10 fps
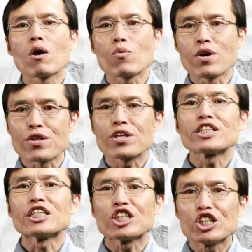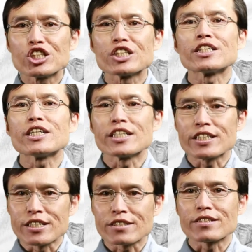with the teaching
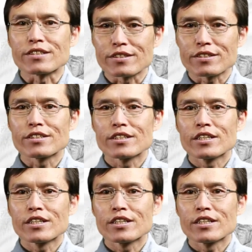assistants.